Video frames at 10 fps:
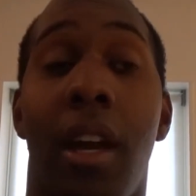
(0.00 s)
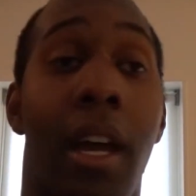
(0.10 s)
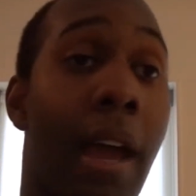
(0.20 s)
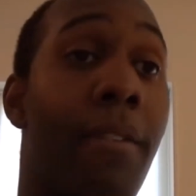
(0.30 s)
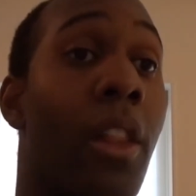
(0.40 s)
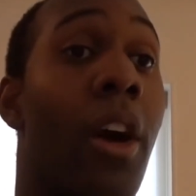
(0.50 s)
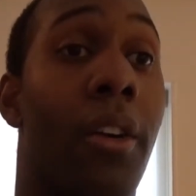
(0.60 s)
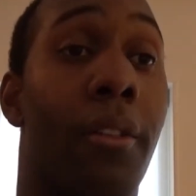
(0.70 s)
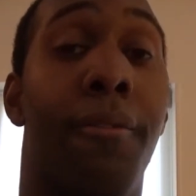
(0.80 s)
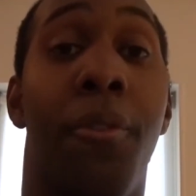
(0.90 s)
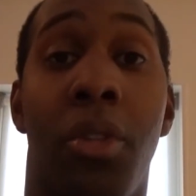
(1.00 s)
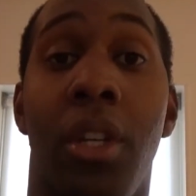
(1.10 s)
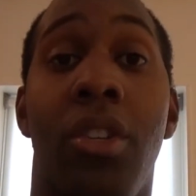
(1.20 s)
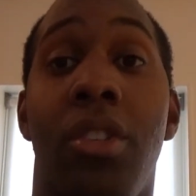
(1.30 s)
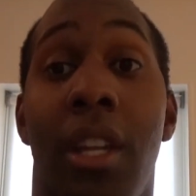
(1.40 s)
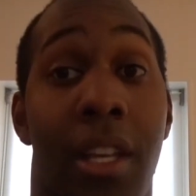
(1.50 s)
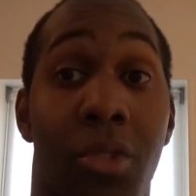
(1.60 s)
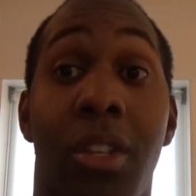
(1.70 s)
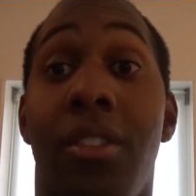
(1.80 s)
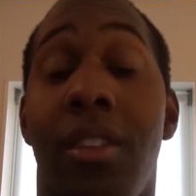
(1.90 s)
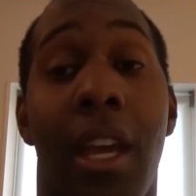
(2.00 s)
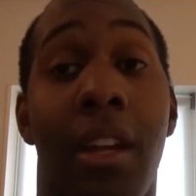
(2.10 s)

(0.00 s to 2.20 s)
I have a lot of footage. As you can see,